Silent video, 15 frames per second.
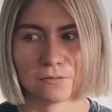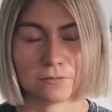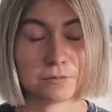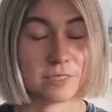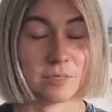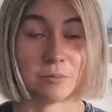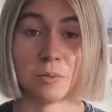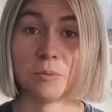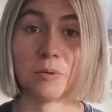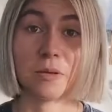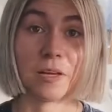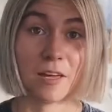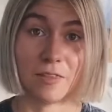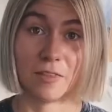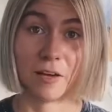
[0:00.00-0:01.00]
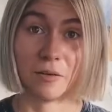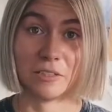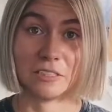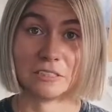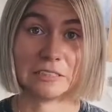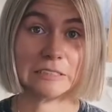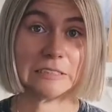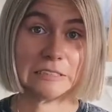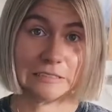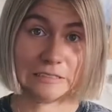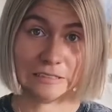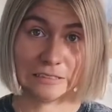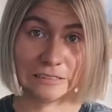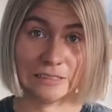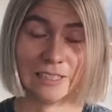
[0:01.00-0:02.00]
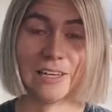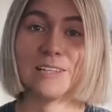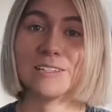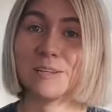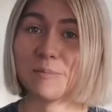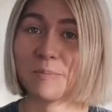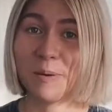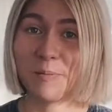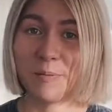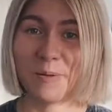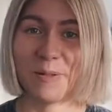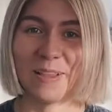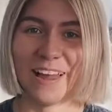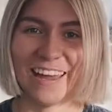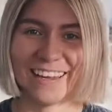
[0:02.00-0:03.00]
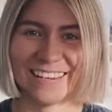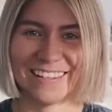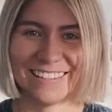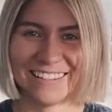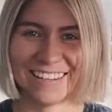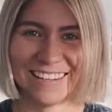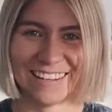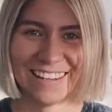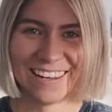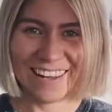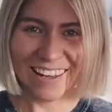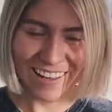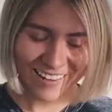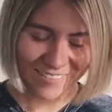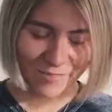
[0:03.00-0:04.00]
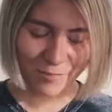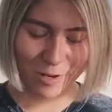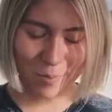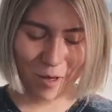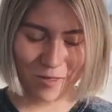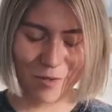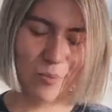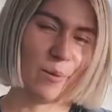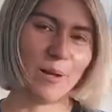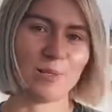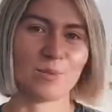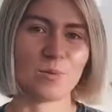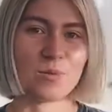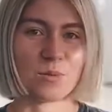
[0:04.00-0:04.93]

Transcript: Some people hate that word, eek. Some people like to repot their plants when their